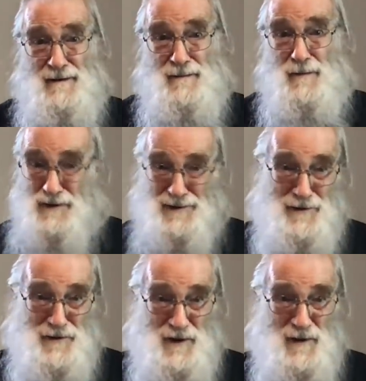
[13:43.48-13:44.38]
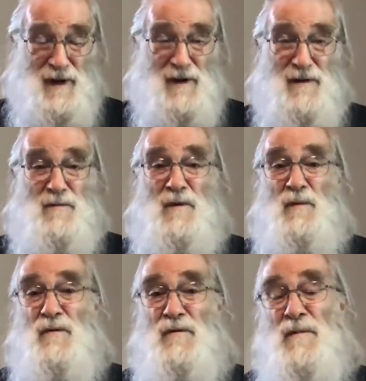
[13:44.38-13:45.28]
What was in those emails, one
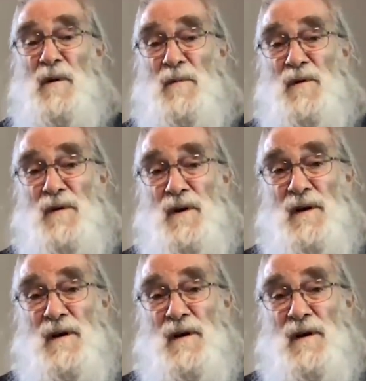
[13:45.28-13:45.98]
will remember,